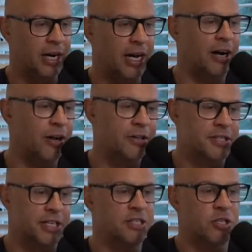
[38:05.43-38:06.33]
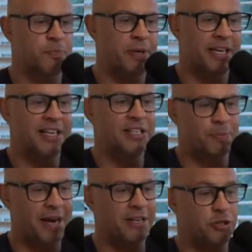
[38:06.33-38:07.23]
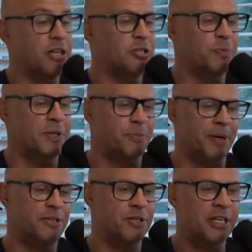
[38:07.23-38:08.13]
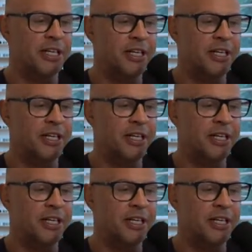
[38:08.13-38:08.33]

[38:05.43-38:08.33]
Al says, "Speaking Spanish." Yeah, I speak Spanish.